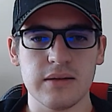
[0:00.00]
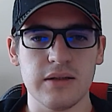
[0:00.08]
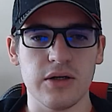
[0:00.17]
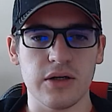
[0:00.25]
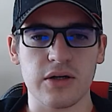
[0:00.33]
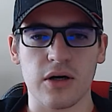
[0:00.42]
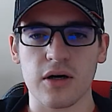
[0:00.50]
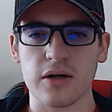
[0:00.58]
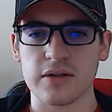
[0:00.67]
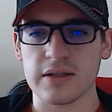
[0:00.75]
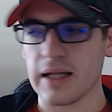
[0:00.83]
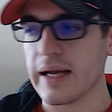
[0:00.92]
good
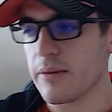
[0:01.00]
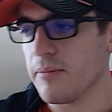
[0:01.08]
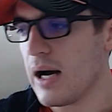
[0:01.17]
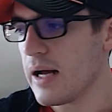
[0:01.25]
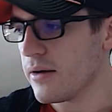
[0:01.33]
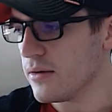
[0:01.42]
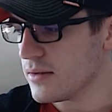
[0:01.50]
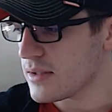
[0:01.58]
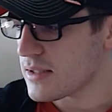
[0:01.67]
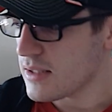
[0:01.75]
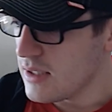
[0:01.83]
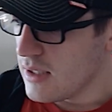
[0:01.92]
cards like
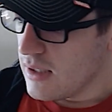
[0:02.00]
Miles.